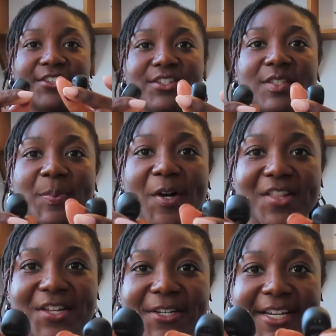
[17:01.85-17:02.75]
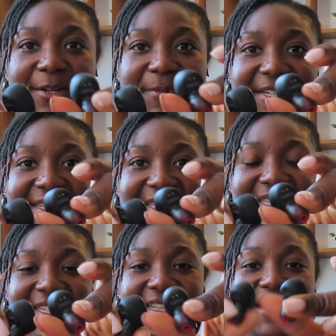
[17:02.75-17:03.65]
they're just small little earbuds.
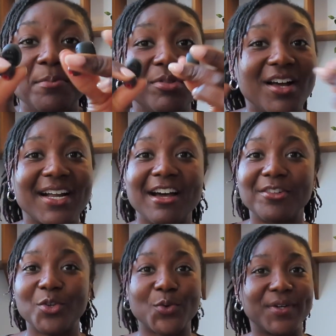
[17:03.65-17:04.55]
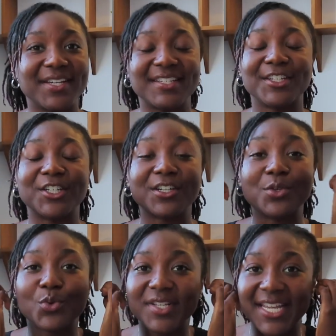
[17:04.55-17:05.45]
They block out noise. They're good
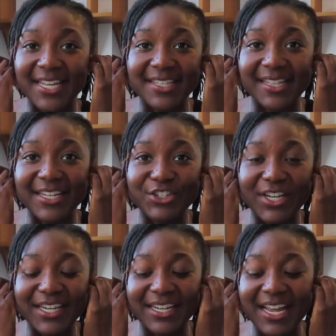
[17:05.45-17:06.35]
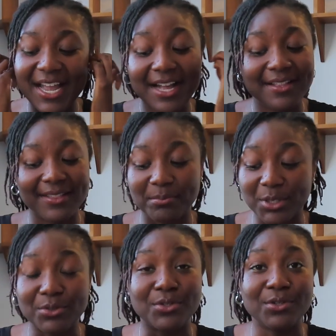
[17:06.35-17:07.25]
on noise cancellation,
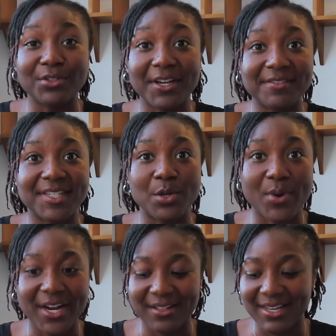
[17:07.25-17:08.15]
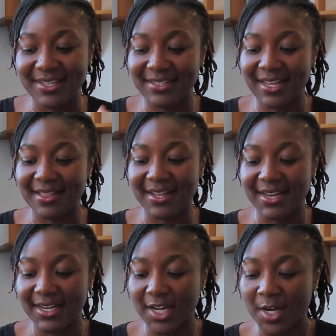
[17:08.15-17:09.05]
Bluetooth, obviously wireless, and
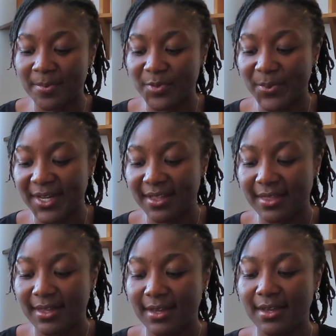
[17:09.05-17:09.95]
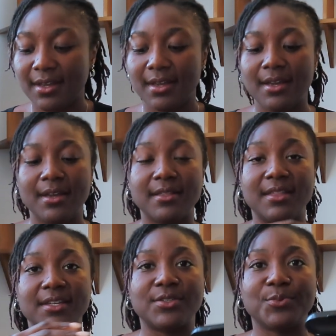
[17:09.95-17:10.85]
then it comes with
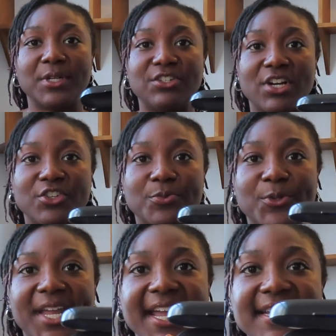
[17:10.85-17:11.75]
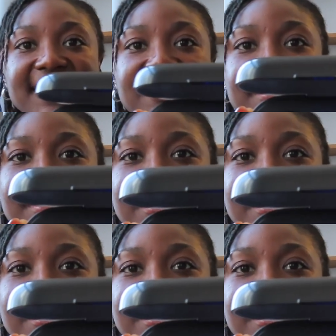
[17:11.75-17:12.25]
this rechargeable case.